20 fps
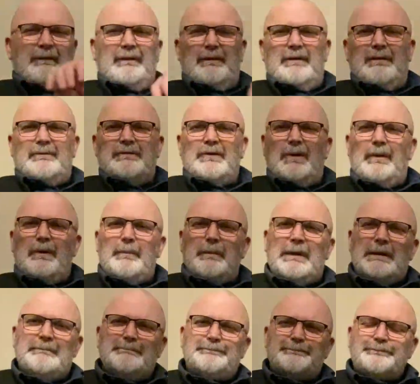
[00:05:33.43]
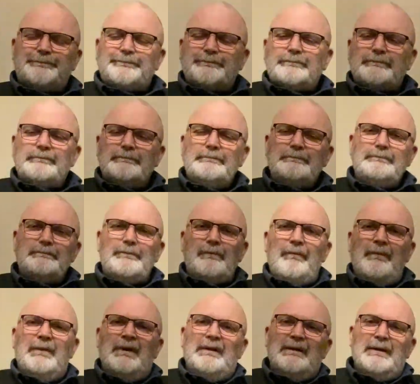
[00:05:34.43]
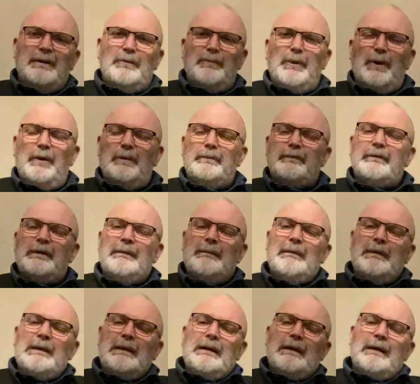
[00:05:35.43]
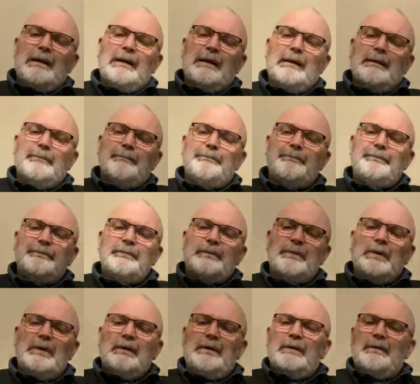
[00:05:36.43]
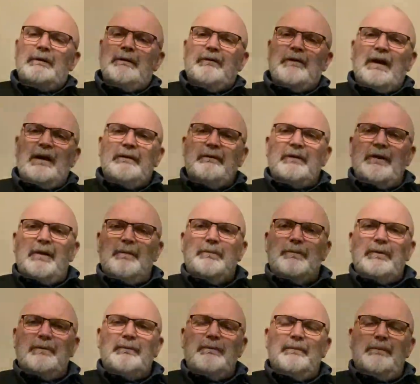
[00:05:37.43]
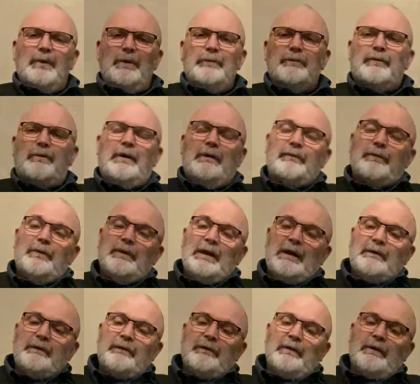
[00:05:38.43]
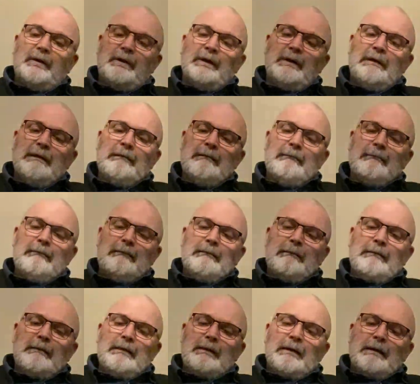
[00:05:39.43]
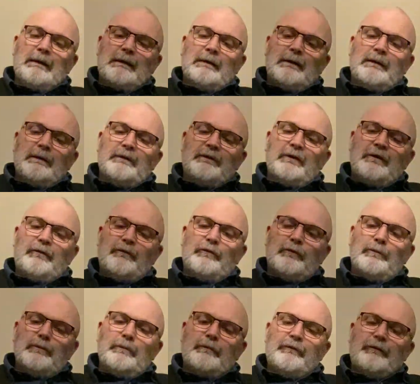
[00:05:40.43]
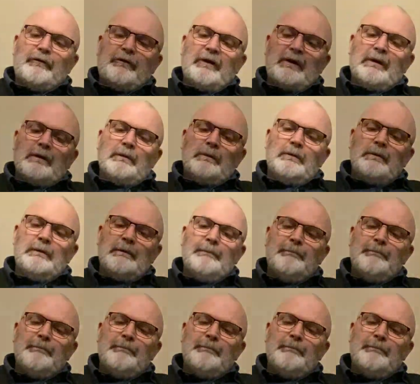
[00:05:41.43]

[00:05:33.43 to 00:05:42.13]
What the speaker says: they're choking me. Little bones. They tank stamped Rosecraft on that side, D2 steel,